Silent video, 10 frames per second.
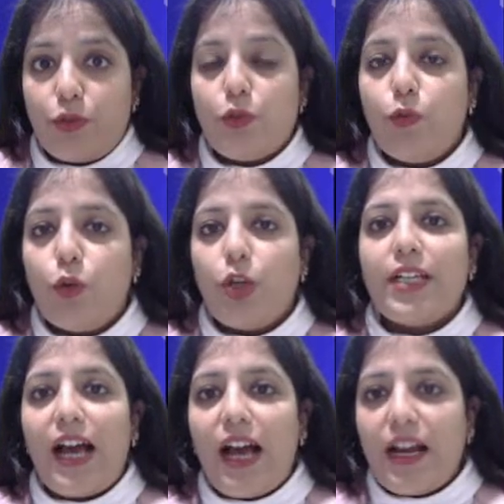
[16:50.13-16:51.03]
So what
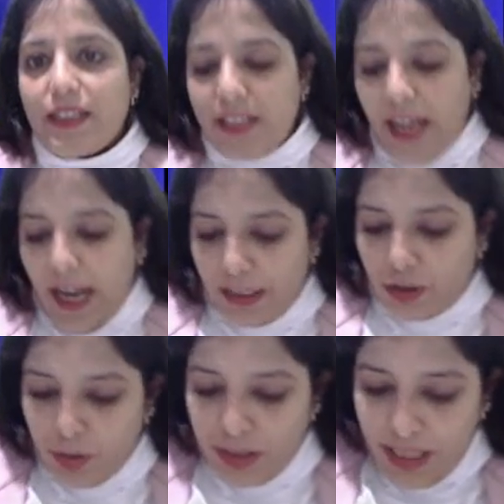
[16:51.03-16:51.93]
are they
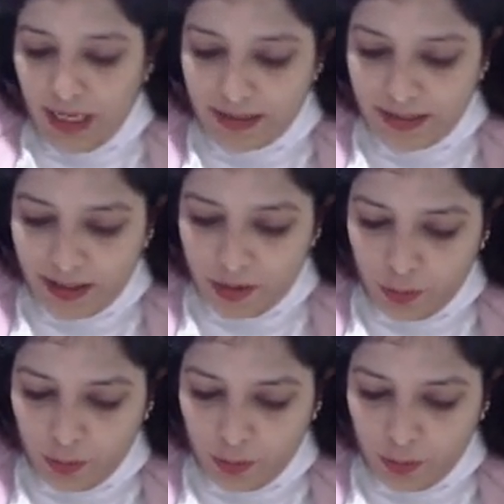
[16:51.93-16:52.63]
actually asking you?